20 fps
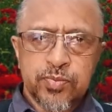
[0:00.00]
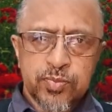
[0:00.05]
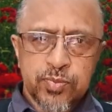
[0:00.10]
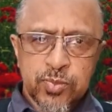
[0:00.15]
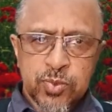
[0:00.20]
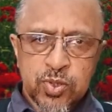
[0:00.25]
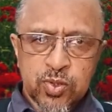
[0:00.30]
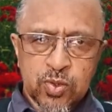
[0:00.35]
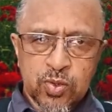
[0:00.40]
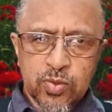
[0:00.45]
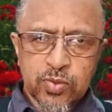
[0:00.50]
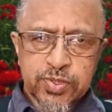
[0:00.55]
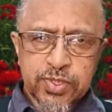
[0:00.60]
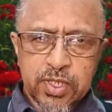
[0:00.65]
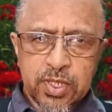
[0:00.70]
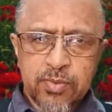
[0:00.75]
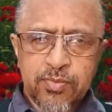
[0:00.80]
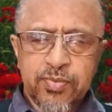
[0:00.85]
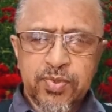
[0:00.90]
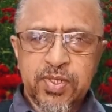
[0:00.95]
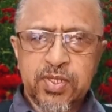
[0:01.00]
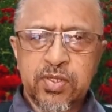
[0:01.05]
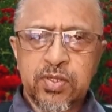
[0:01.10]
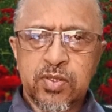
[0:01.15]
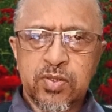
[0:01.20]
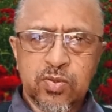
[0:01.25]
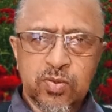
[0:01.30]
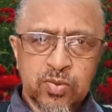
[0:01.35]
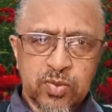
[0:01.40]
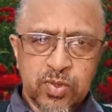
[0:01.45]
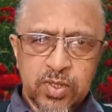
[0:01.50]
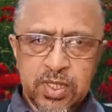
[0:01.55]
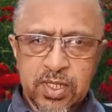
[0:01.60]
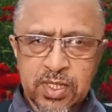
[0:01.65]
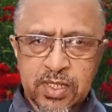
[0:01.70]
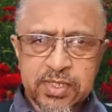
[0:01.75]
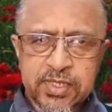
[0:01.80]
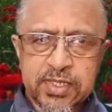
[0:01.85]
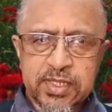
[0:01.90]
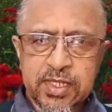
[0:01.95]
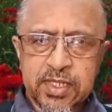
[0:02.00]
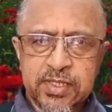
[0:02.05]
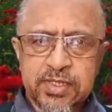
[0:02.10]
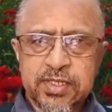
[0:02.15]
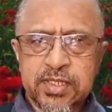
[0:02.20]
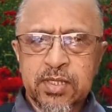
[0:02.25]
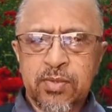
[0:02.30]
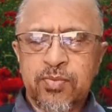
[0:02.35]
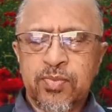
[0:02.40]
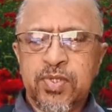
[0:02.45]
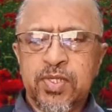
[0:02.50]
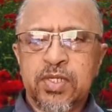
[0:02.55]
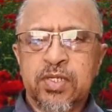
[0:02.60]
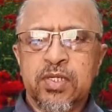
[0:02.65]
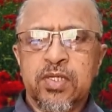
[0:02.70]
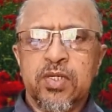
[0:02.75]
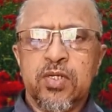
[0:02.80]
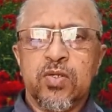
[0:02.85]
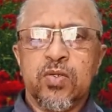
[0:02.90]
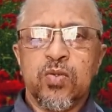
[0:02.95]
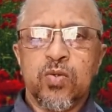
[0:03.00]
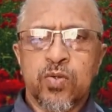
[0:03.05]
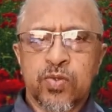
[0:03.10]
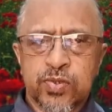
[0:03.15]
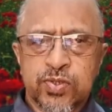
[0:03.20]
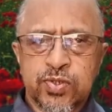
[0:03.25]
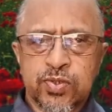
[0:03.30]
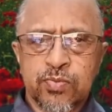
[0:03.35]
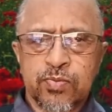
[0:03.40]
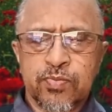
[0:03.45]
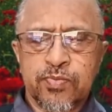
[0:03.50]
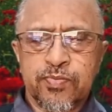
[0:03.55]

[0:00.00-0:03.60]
Draw something or illustrate something. Ursum.